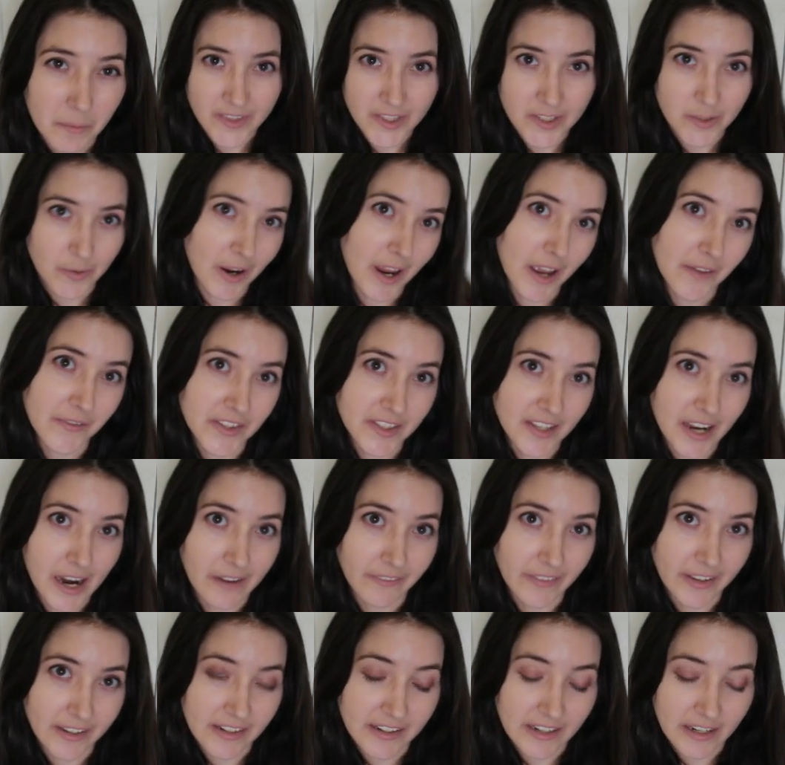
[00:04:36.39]
So I have this
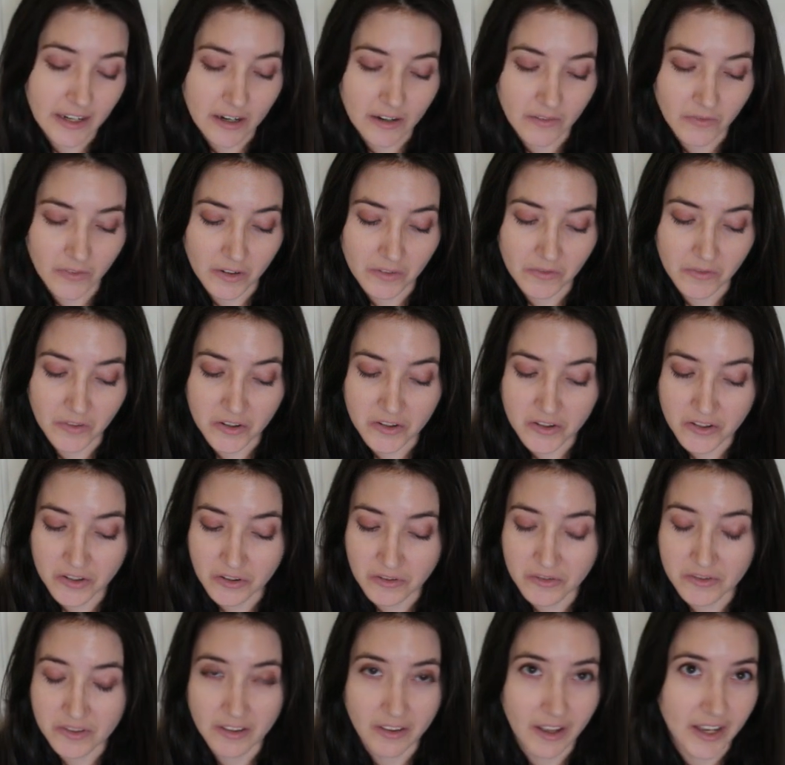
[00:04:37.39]
highlighted here for
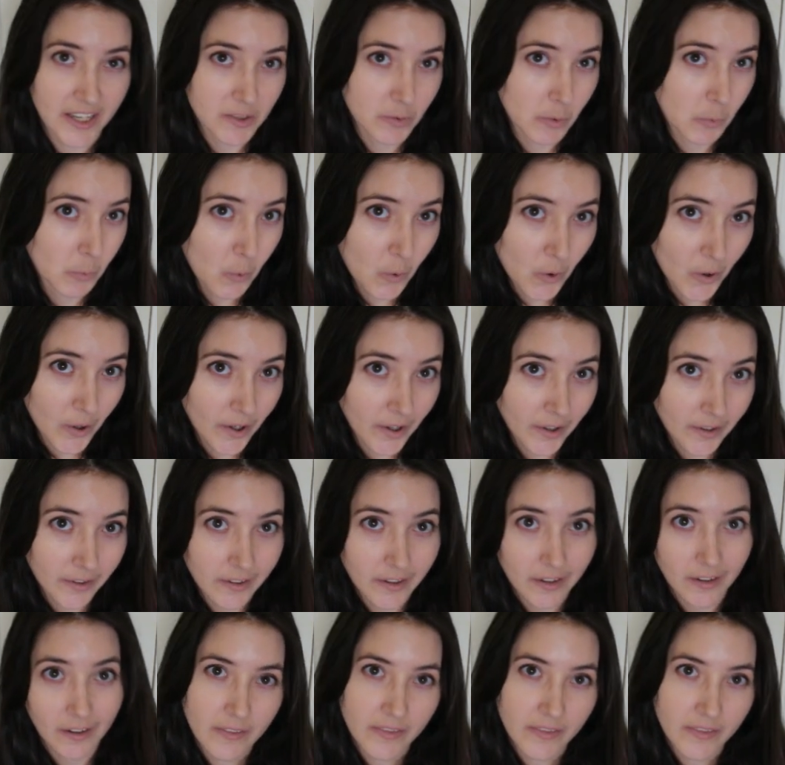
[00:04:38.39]
Virtue's Last Reward,